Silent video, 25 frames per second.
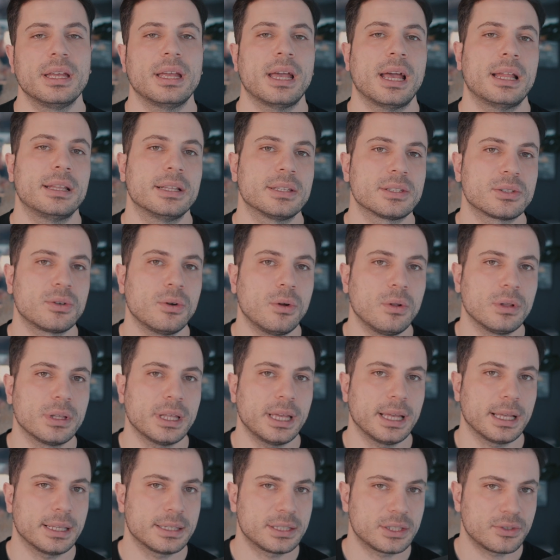and it's called
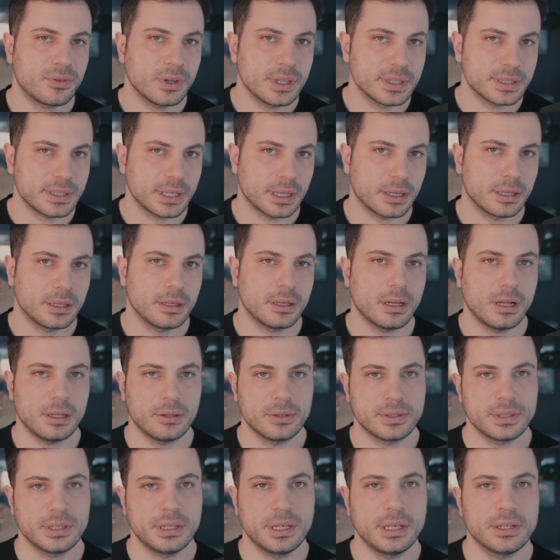extrinsic
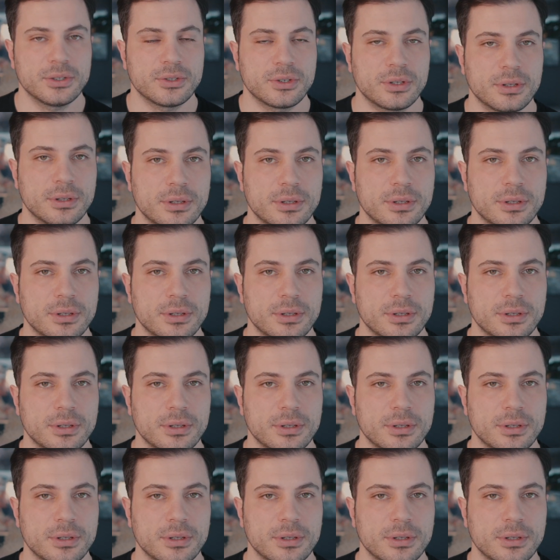hallucination.